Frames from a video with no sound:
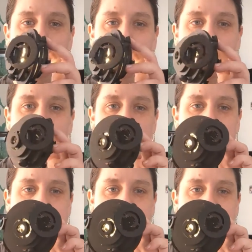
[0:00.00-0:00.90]
bomb
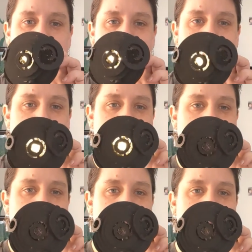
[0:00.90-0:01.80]
goes on,
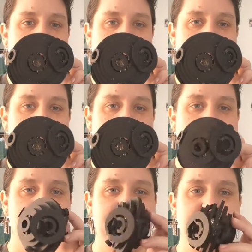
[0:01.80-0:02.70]
bomb goes
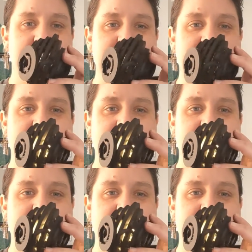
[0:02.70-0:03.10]
off.